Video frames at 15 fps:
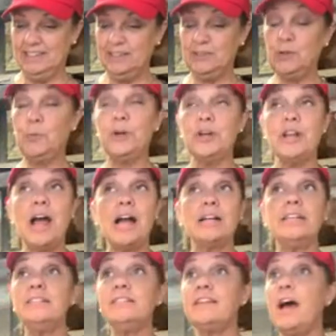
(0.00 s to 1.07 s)
So we're not
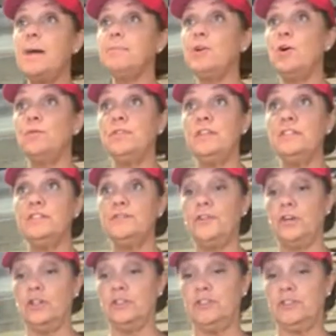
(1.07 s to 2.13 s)
going to top coat this
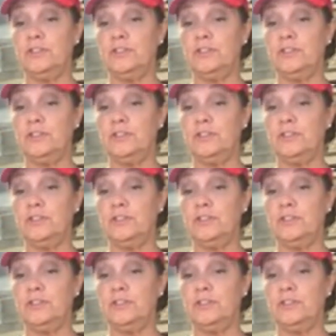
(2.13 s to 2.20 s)
first.